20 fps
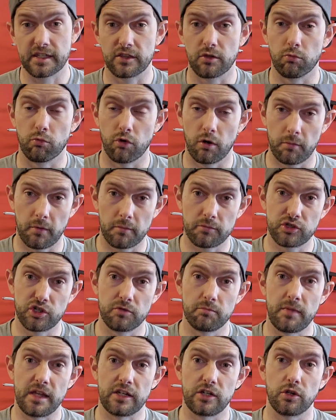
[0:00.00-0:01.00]
the warm-up should
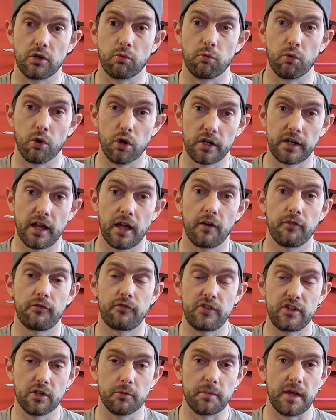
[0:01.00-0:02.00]
make your workout
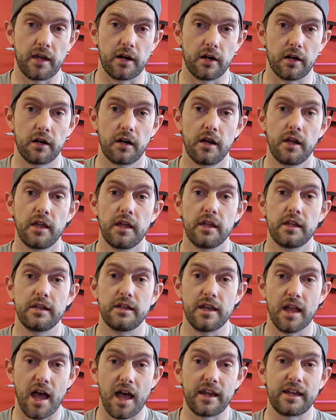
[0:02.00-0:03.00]
feel better,
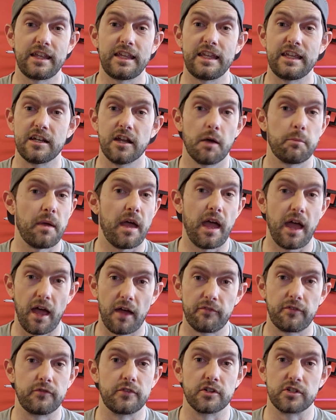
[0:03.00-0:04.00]
not eat up half of your